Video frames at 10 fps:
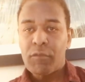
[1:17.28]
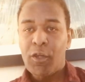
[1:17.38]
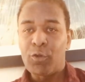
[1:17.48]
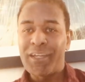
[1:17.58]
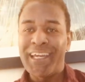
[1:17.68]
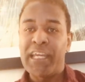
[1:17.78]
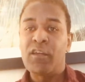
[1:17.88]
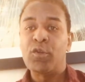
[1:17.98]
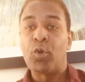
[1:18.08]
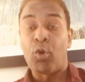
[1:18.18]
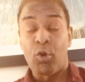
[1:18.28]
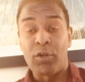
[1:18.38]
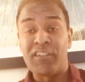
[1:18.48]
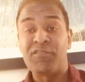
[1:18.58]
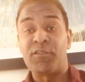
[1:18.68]
Okay, New
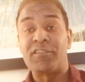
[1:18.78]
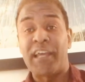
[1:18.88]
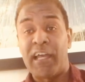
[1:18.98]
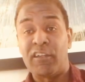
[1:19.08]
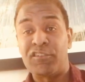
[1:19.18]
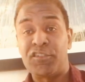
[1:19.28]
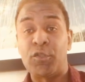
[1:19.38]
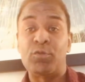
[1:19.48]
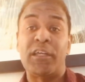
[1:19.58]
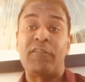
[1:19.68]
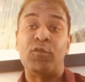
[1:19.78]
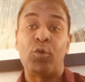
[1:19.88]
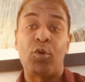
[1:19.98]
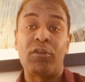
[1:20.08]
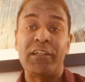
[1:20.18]
Orleans versus LSU. You have New
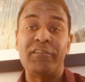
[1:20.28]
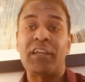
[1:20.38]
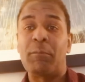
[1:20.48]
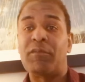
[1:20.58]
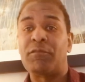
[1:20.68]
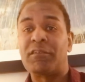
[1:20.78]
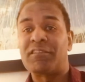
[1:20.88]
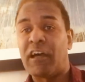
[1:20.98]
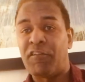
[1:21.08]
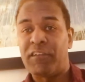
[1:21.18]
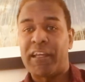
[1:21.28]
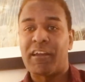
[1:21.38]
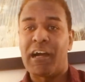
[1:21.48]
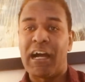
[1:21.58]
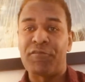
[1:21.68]
Orleans coming from the
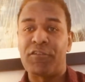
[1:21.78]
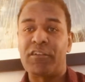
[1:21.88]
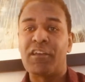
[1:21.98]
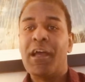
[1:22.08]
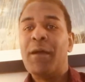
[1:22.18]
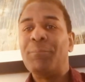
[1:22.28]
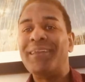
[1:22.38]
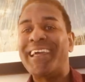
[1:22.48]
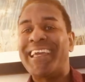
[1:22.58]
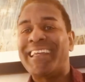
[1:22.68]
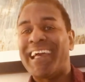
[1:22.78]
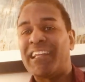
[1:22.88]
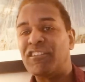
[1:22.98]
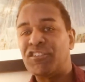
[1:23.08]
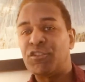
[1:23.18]
Southland Conference, playing
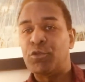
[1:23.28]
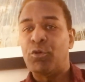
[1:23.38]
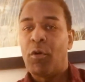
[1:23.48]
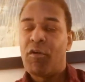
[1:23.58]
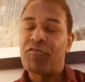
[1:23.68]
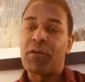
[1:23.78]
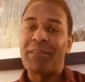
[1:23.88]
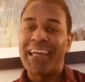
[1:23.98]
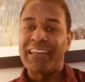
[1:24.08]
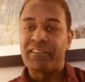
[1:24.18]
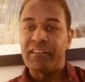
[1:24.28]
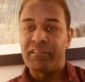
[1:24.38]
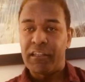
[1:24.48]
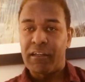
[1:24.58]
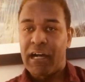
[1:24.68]
LSU from the
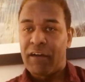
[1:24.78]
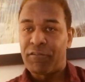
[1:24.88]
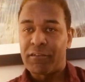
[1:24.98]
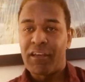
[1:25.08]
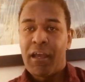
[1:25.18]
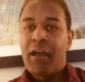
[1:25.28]
SEC Conference.